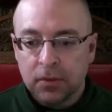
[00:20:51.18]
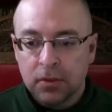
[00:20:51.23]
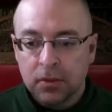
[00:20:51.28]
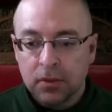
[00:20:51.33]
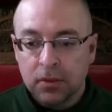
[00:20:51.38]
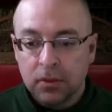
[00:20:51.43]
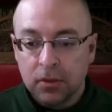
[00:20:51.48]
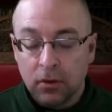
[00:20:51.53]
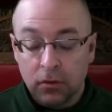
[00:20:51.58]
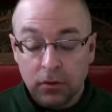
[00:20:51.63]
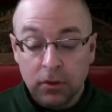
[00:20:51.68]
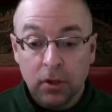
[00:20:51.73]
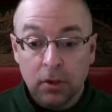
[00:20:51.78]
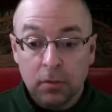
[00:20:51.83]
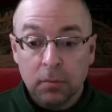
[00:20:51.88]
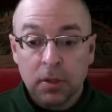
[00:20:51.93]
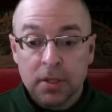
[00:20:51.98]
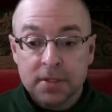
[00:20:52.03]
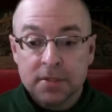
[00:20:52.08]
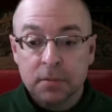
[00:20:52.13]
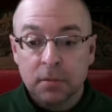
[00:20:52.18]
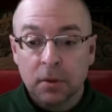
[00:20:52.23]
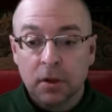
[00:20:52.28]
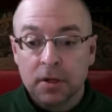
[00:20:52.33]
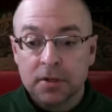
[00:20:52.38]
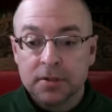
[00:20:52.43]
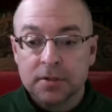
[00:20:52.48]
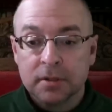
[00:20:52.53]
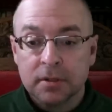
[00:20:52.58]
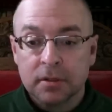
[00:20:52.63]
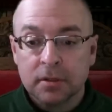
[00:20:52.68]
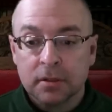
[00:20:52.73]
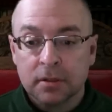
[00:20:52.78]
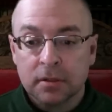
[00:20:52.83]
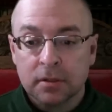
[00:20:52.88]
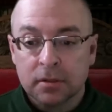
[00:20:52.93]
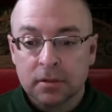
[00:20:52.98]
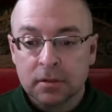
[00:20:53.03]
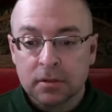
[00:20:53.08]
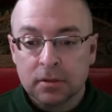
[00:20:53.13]
They're the unpleasant parts,
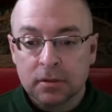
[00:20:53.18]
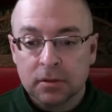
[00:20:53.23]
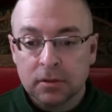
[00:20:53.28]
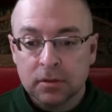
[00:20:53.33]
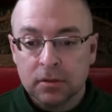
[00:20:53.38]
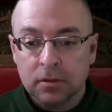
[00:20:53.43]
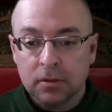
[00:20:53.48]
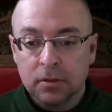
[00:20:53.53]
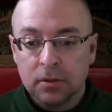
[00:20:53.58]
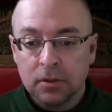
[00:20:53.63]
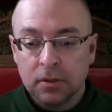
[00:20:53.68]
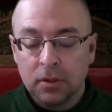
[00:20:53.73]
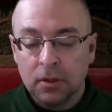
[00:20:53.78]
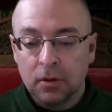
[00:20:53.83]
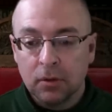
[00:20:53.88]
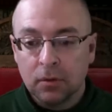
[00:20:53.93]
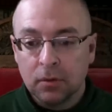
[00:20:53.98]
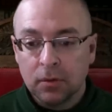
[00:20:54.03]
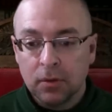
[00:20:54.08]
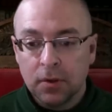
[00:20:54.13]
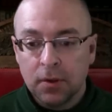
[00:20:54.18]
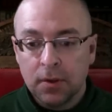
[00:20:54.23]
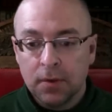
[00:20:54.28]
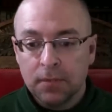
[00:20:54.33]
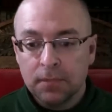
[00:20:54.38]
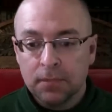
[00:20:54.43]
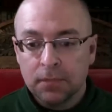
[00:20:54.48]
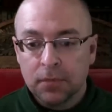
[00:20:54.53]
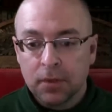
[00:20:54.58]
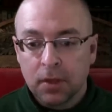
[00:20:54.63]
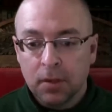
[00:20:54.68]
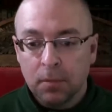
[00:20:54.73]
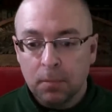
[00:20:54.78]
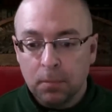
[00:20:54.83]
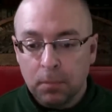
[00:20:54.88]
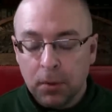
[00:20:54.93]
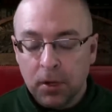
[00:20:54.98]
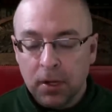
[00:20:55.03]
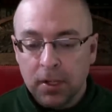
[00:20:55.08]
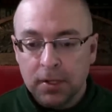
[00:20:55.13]
you know,
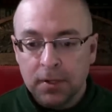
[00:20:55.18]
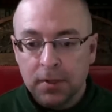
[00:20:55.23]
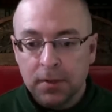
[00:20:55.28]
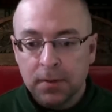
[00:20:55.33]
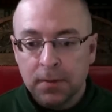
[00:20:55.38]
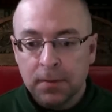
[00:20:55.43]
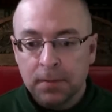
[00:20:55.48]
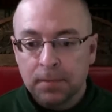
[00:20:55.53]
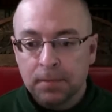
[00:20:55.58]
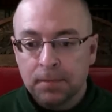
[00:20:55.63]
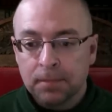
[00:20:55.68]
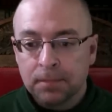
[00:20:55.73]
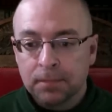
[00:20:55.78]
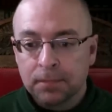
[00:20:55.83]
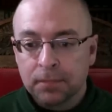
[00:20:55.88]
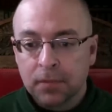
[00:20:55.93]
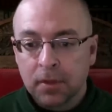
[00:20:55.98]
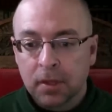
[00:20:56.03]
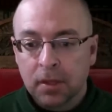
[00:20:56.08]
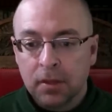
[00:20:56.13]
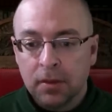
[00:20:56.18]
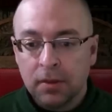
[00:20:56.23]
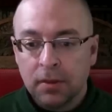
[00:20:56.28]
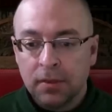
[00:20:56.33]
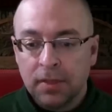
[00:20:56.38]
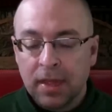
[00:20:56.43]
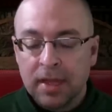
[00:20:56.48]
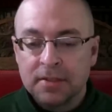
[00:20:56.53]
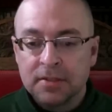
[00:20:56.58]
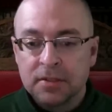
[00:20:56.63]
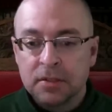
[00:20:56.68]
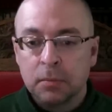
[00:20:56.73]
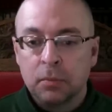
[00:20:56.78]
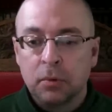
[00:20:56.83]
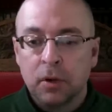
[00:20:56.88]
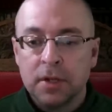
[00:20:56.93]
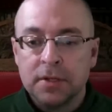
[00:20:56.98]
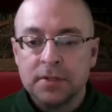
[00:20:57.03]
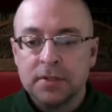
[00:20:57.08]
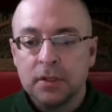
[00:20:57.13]
but that's the
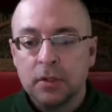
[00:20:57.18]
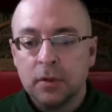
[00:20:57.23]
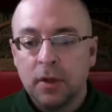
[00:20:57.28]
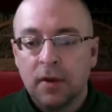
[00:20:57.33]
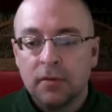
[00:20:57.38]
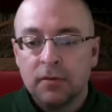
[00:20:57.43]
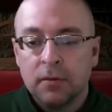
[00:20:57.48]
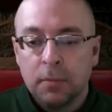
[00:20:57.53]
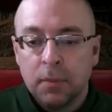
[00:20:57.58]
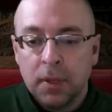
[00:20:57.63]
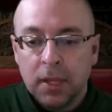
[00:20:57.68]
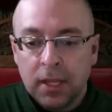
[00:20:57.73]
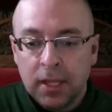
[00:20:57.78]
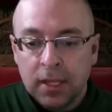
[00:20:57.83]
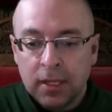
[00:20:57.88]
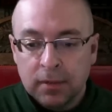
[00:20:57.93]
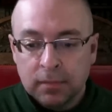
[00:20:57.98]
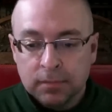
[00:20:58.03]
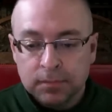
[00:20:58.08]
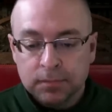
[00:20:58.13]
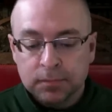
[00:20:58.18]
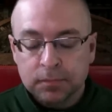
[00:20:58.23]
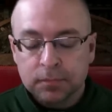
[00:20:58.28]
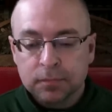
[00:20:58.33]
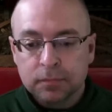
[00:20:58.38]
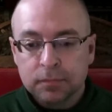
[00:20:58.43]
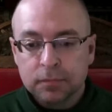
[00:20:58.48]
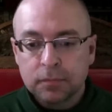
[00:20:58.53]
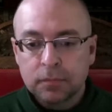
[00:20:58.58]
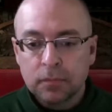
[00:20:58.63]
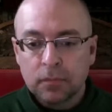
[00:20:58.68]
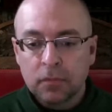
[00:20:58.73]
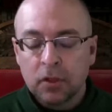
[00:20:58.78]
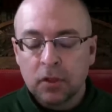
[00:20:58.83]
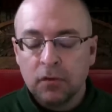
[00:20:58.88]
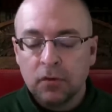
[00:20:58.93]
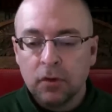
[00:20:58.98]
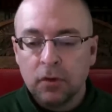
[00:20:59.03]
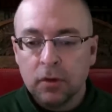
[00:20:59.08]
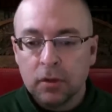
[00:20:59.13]
price that you have to pay
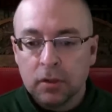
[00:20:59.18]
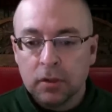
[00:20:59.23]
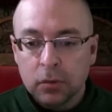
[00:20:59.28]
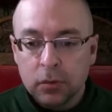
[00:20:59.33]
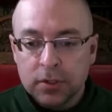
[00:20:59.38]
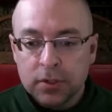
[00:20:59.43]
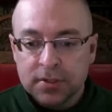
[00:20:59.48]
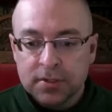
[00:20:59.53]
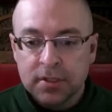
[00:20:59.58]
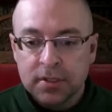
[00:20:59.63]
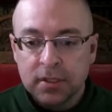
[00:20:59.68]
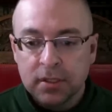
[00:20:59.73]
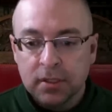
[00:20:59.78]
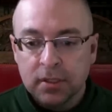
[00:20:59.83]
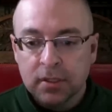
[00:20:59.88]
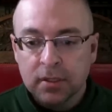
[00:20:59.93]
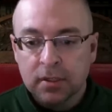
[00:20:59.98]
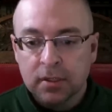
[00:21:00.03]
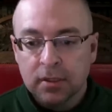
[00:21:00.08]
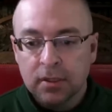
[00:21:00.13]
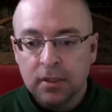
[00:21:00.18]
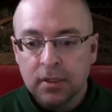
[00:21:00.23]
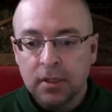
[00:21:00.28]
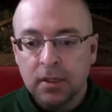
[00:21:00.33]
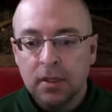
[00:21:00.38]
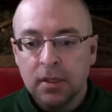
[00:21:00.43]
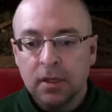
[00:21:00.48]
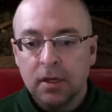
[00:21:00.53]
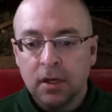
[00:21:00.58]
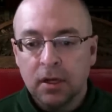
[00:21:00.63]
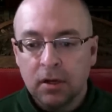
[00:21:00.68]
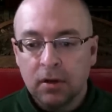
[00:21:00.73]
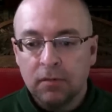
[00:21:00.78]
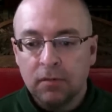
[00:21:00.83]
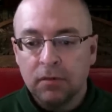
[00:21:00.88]
for the lunacy of the